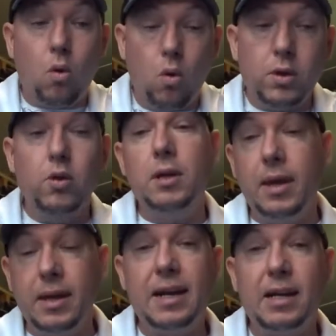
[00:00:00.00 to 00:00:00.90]
or you can
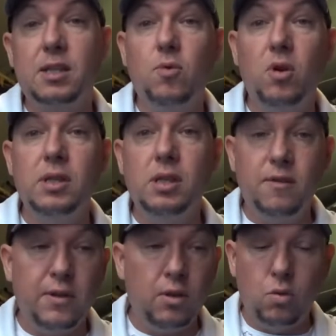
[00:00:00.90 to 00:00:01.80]
then customize this
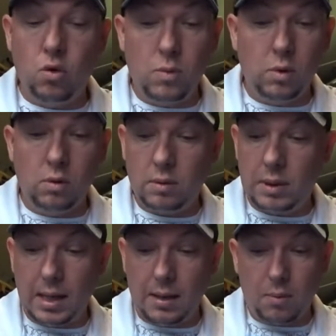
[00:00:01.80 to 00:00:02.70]
to fit your normal
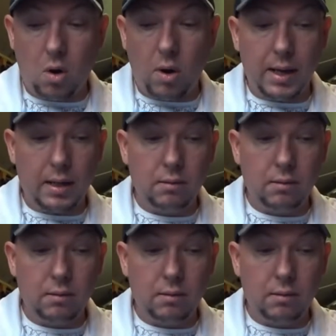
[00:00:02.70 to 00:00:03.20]
kayak.